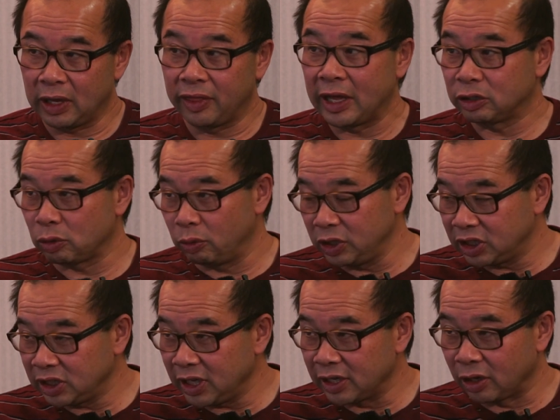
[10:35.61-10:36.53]
And that's what we
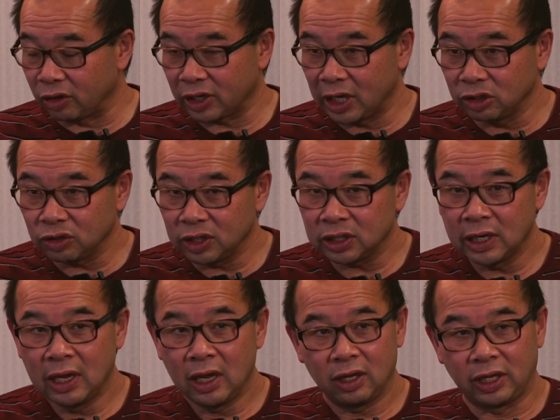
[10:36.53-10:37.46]
see in other countries,
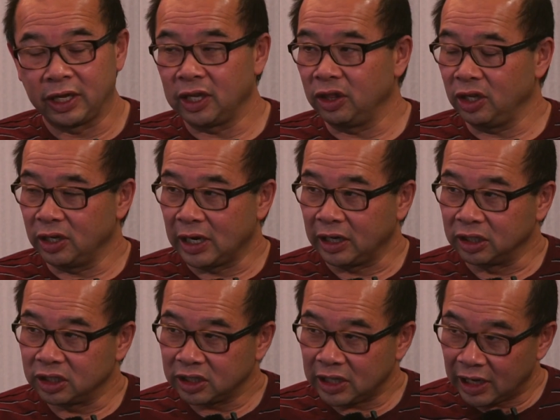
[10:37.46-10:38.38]
like in the
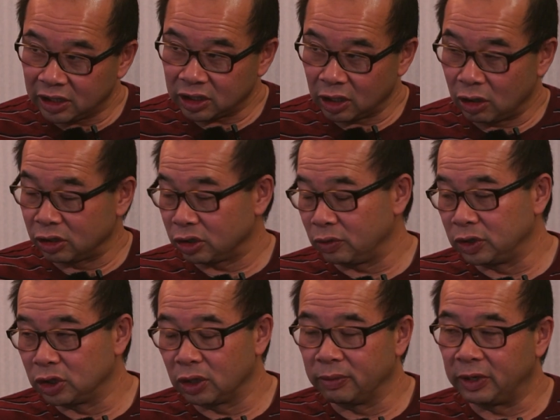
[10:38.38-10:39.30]
United States and also
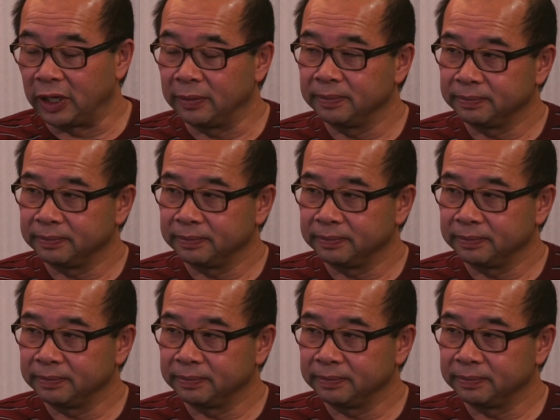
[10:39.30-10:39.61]
in Germany.